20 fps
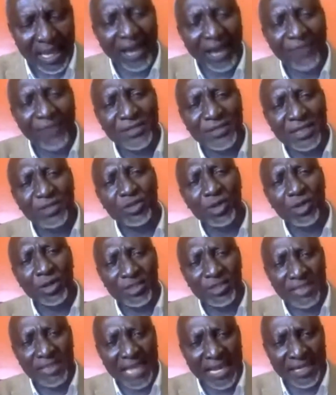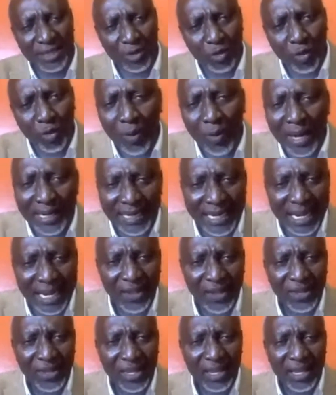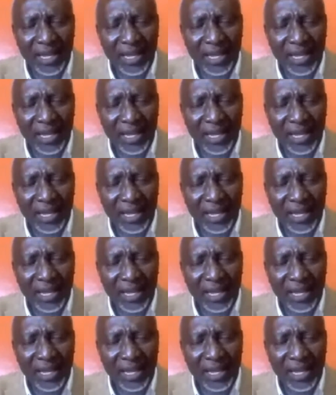I've seen genocide in Rwanda.